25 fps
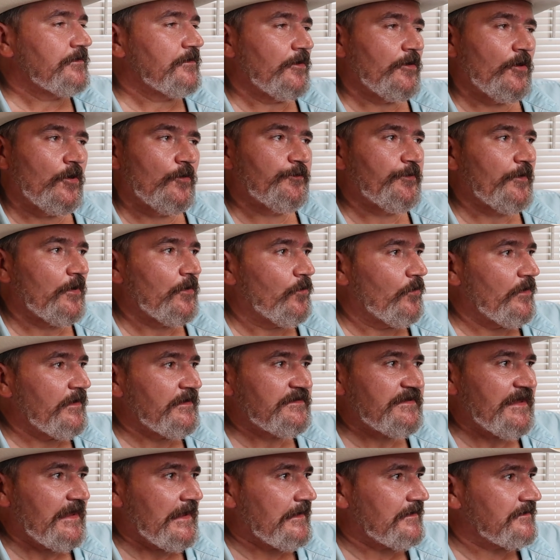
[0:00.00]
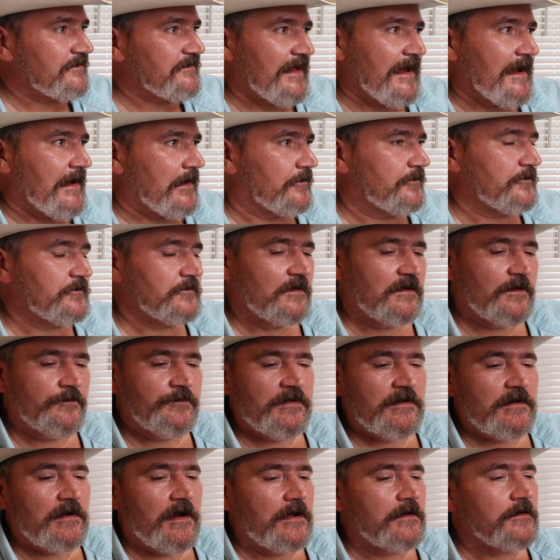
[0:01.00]
the GoPro wins hands down. I
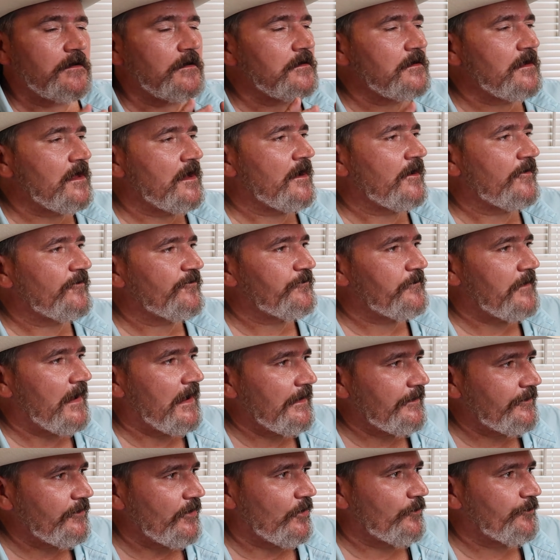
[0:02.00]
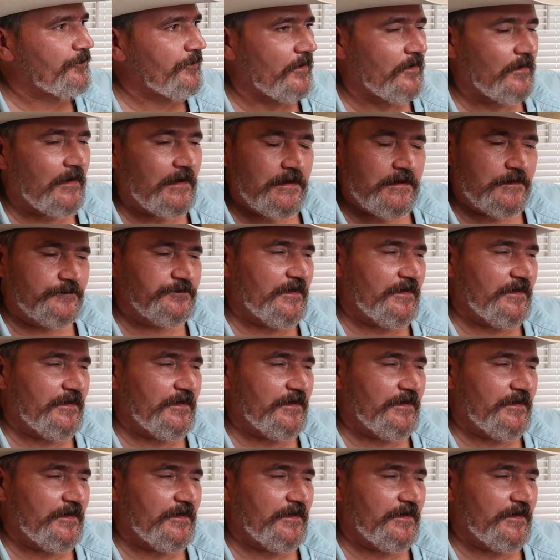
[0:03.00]
mean, I love my GoPro.